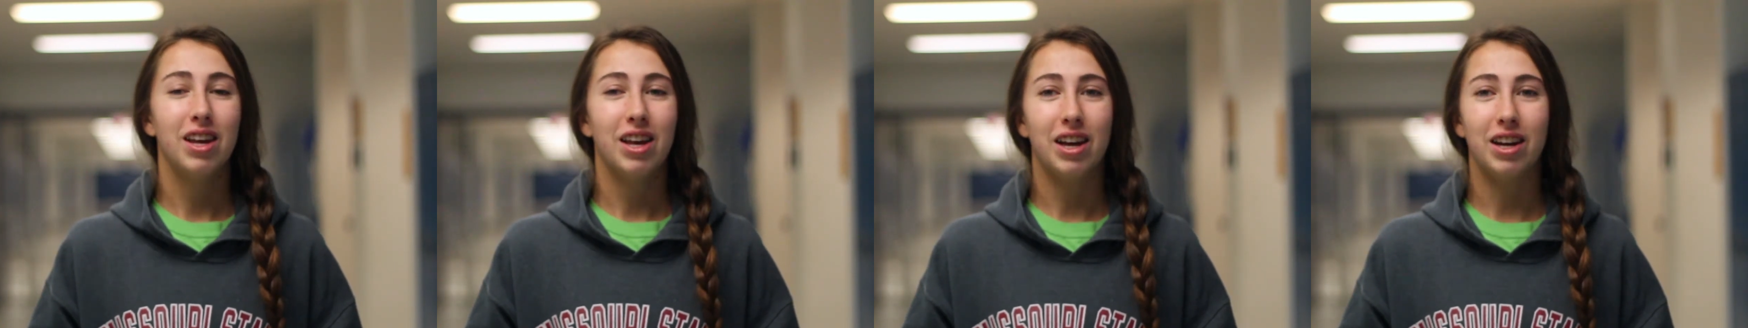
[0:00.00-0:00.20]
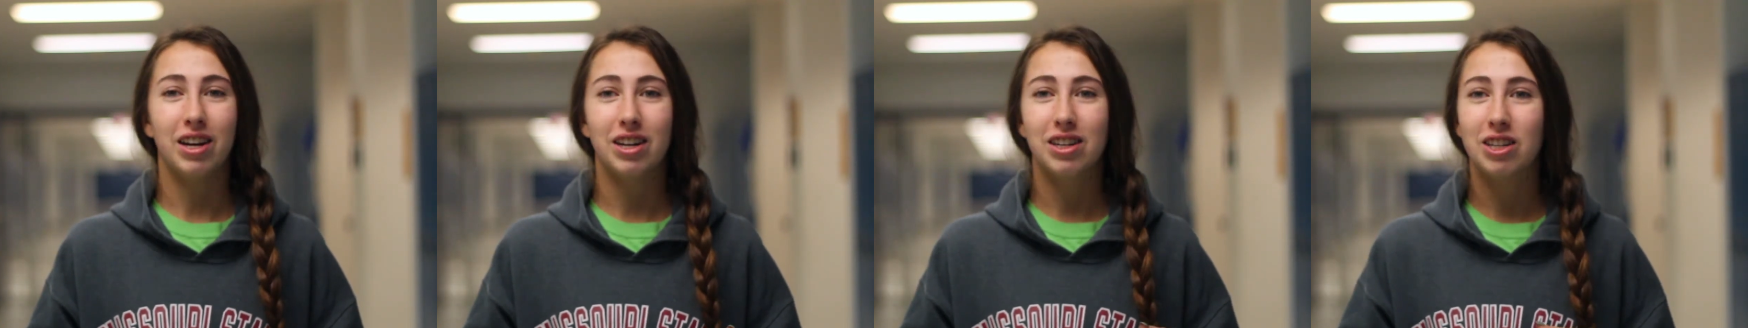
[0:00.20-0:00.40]

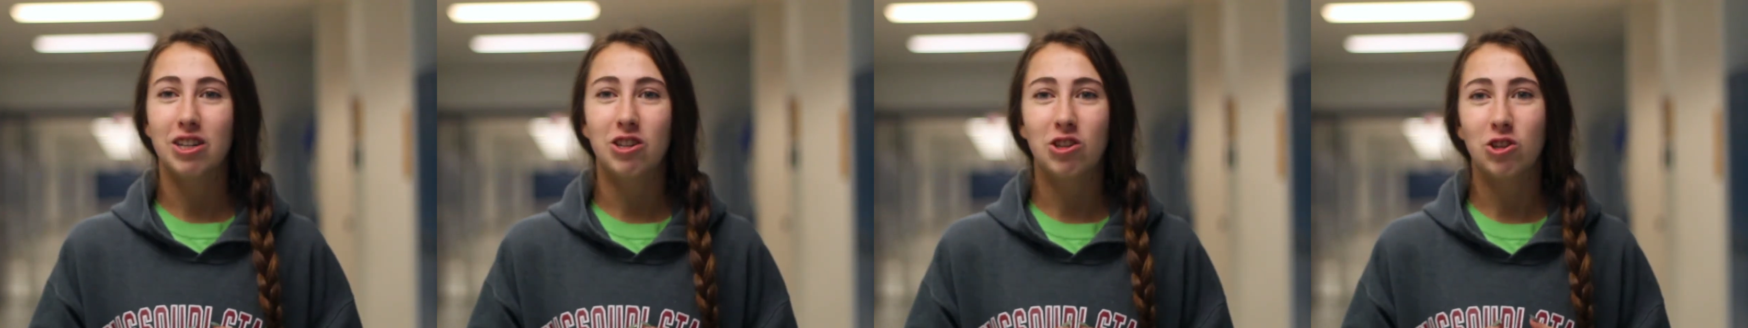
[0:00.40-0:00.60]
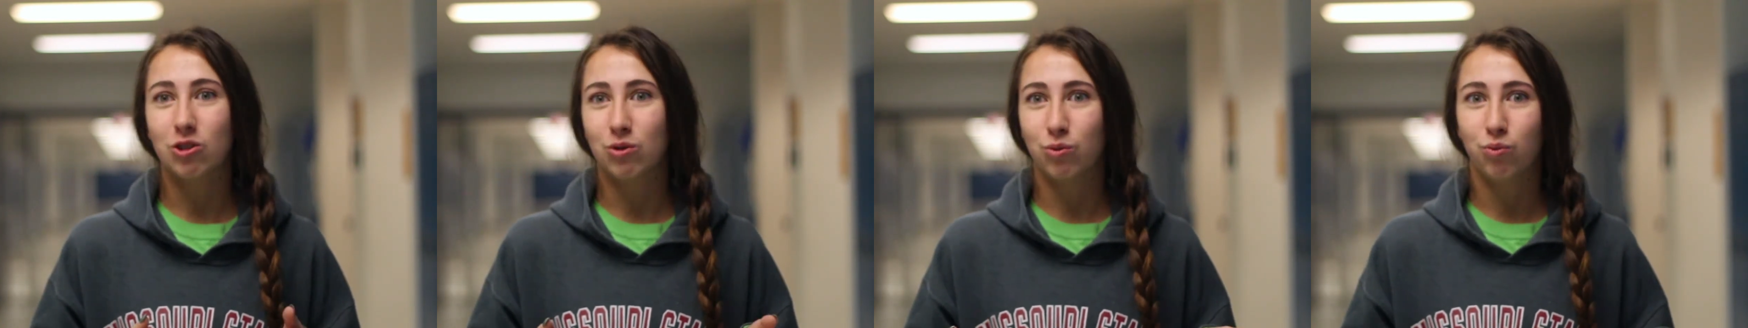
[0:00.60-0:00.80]
and he
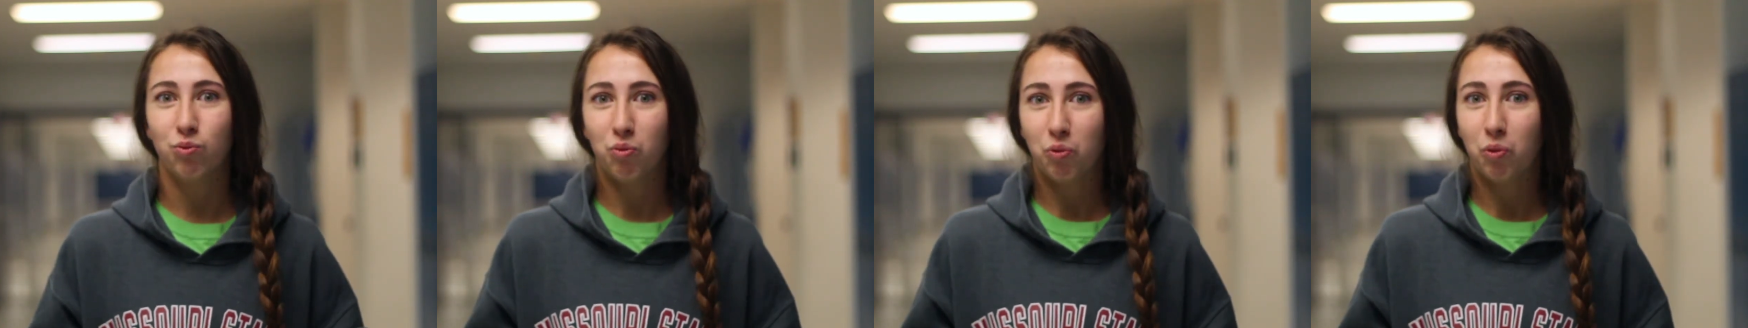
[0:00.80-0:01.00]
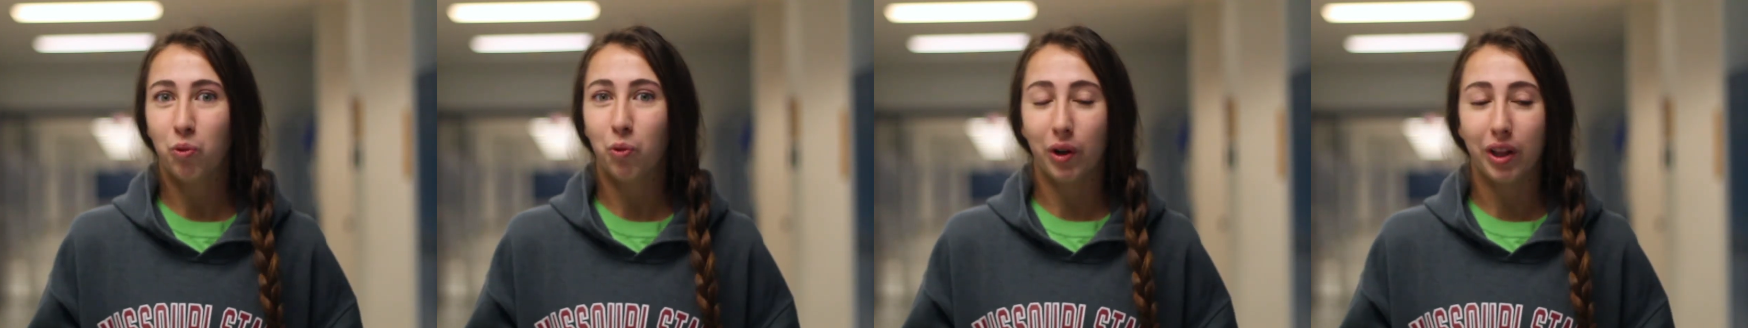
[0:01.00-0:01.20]
teaches
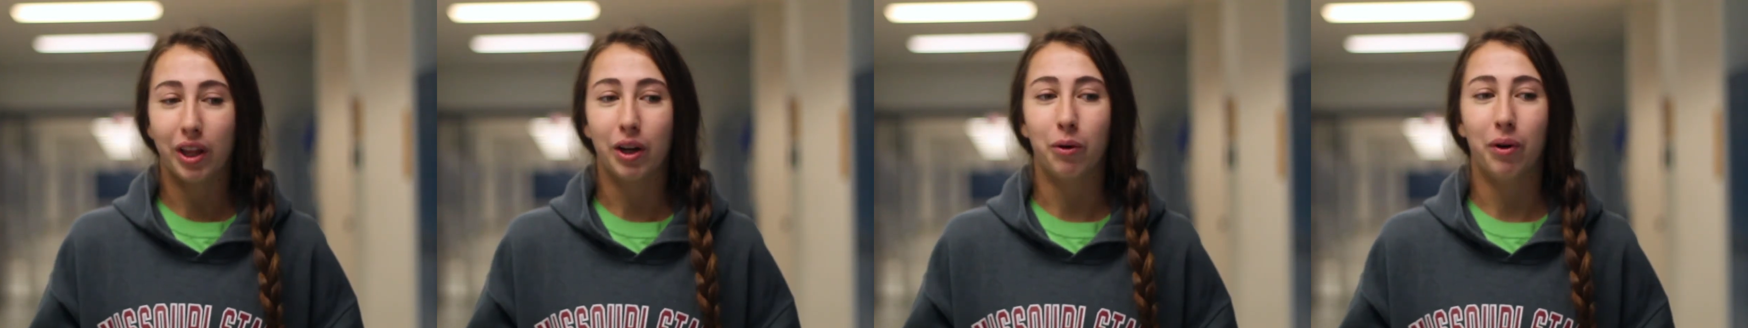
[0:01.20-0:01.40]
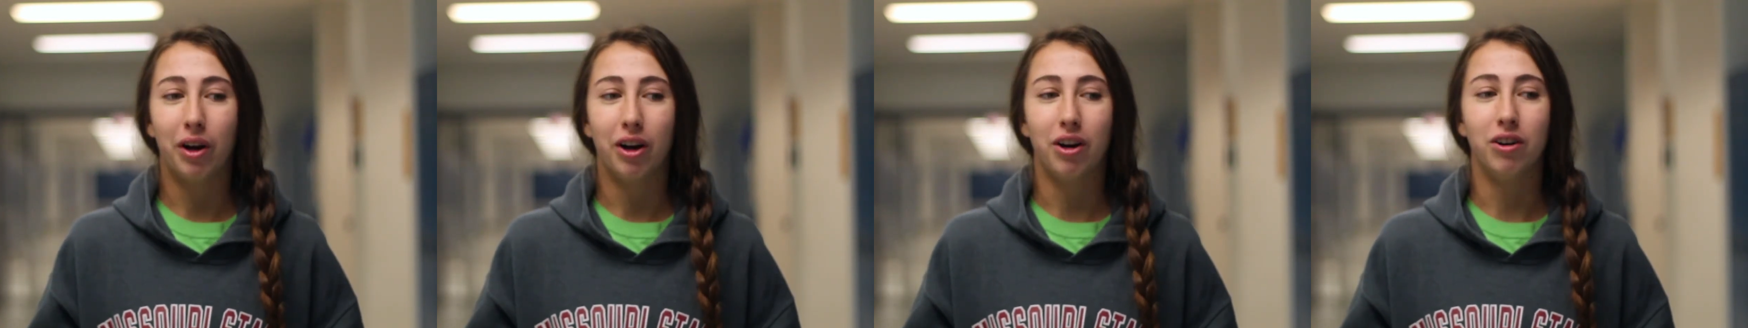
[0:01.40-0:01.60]

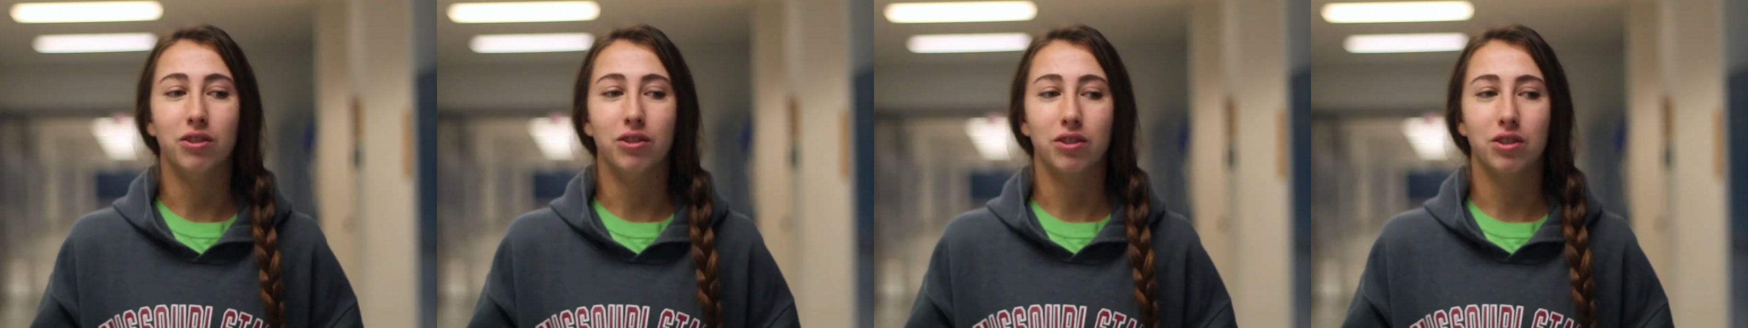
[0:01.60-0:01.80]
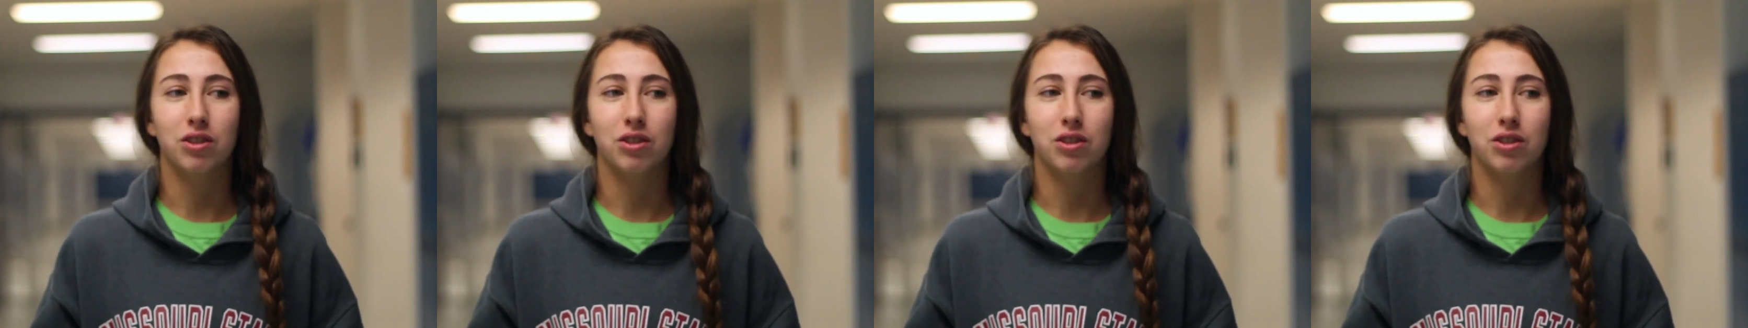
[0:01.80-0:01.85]
really well,